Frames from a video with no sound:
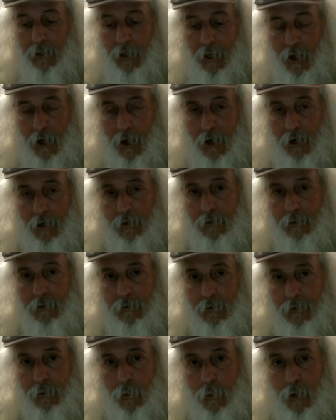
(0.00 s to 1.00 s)
are
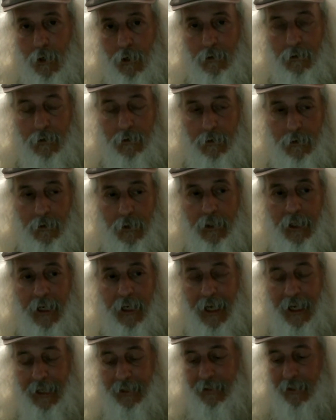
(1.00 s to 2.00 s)
who are
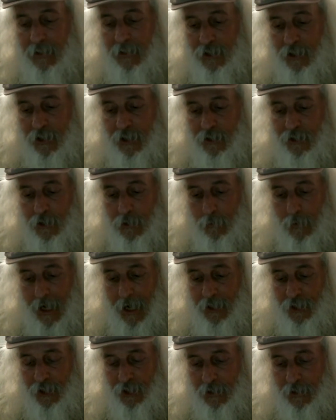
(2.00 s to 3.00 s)
looking at this
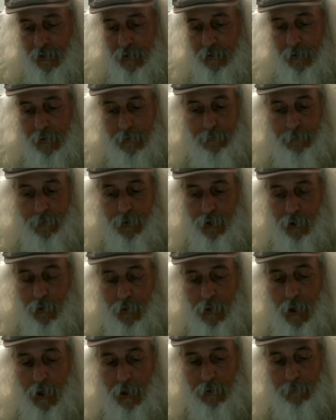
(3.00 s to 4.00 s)
situation the
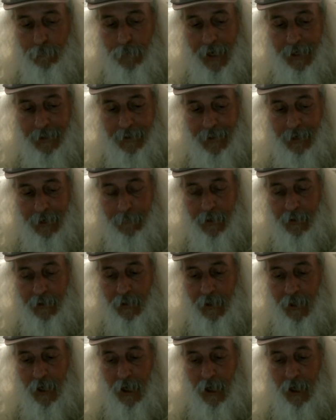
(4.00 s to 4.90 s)
so-called pandemic